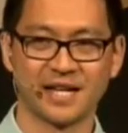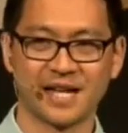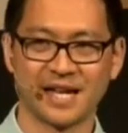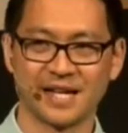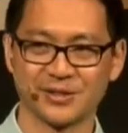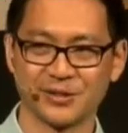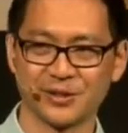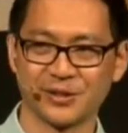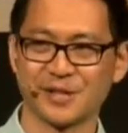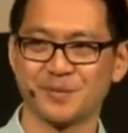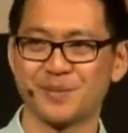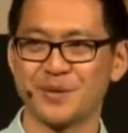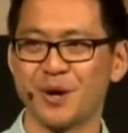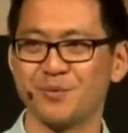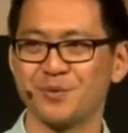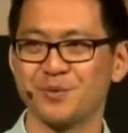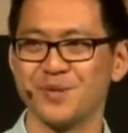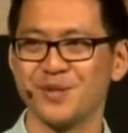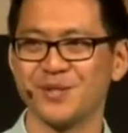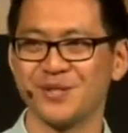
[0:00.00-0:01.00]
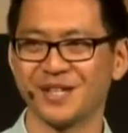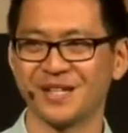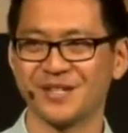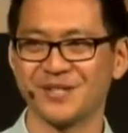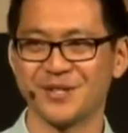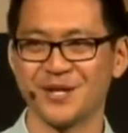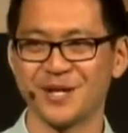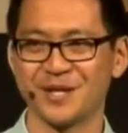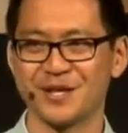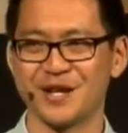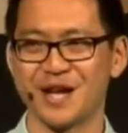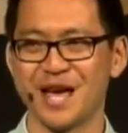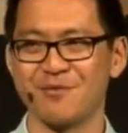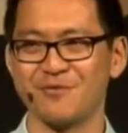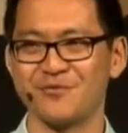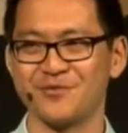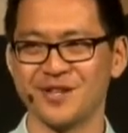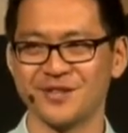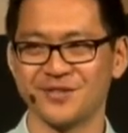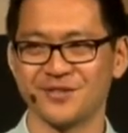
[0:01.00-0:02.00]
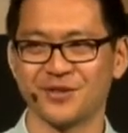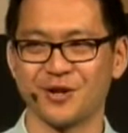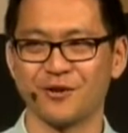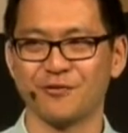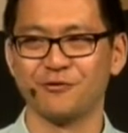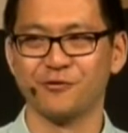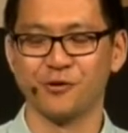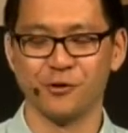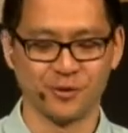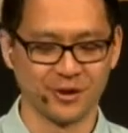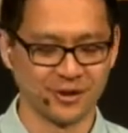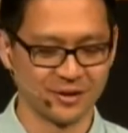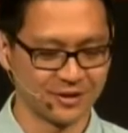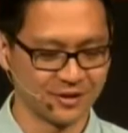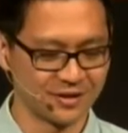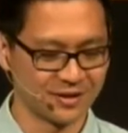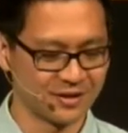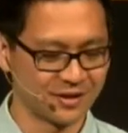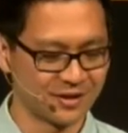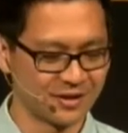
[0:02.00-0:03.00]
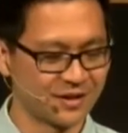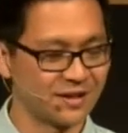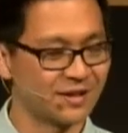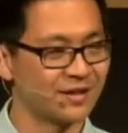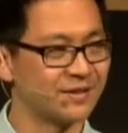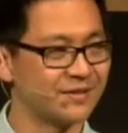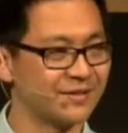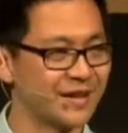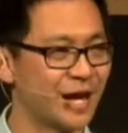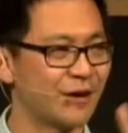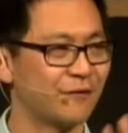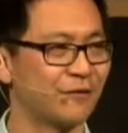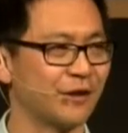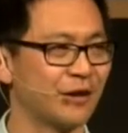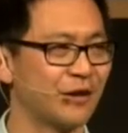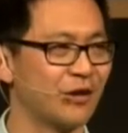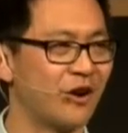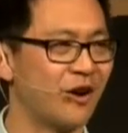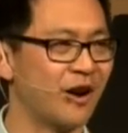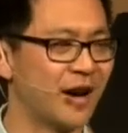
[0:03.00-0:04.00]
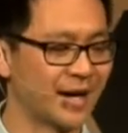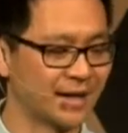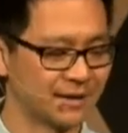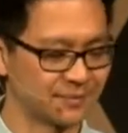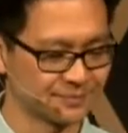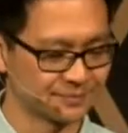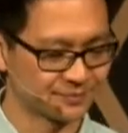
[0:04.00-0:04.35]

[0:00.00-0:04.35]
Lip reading: And so let's be optimistic in seeing the name of Jesus go forward. Now for the lie.